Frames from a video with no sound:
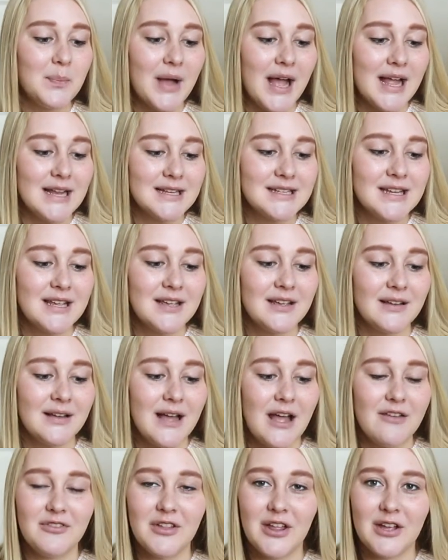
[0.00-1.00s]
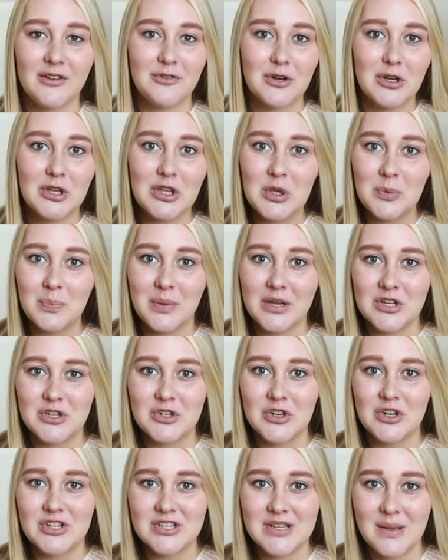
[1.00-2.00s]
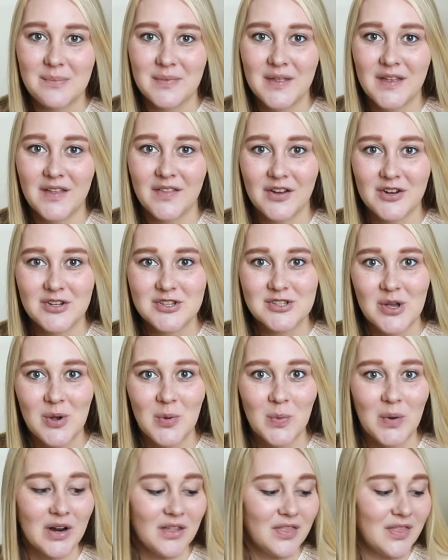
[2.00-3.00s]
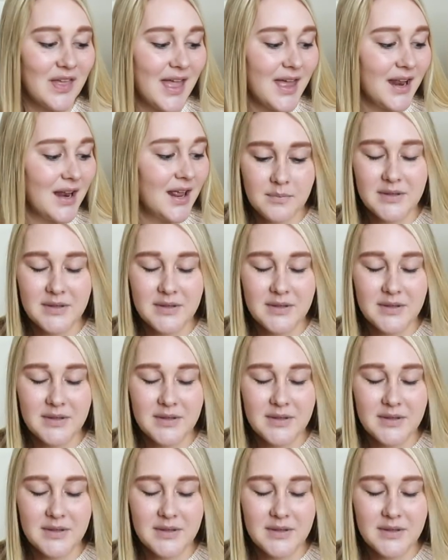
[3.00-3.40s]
but I feel like for a cute picture or something, they're so worth it.